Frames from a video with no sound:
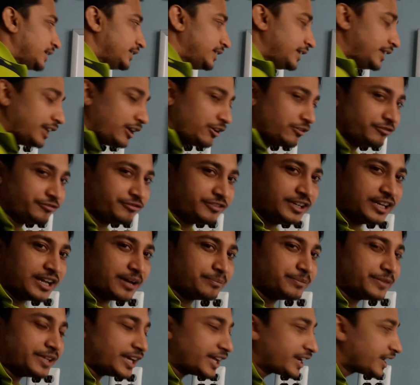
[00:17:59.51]
Then I will fill
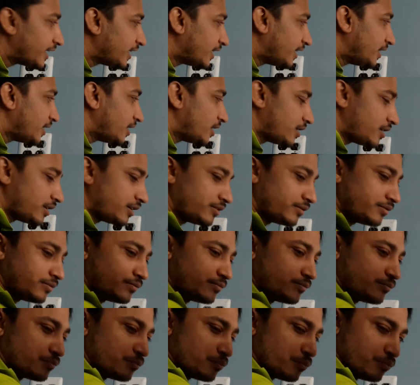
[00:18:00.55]
up their
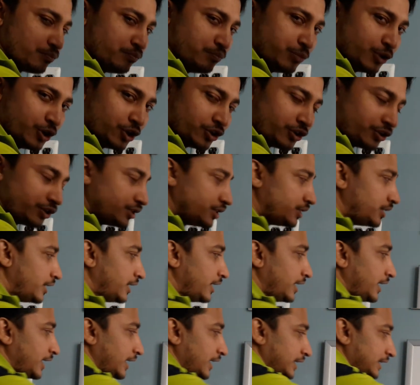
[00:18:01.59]
bond.
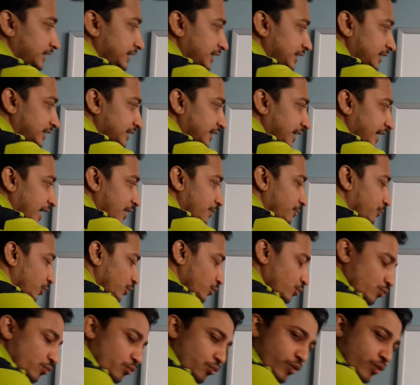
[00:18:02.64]
This carbon,